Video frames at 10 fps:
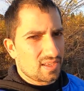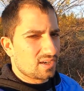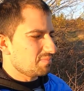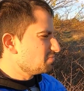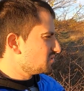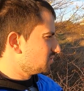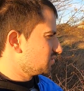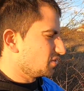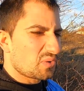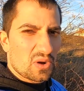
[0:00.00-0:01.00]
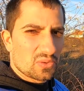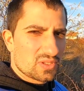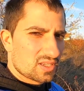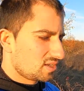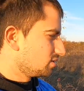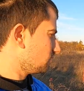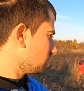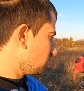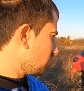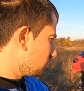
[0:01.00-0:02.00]
moody roads,
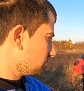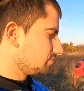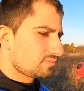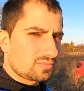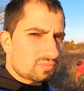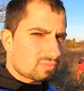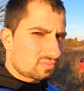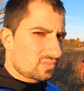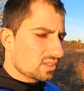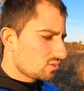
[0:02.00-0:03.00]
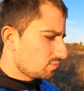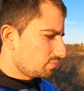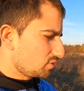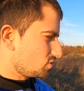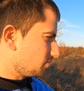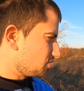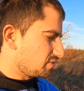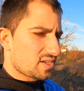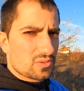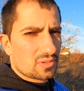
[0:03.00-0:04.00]
to put some
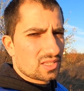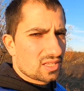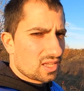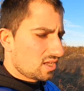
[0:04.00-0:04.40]
stress on it,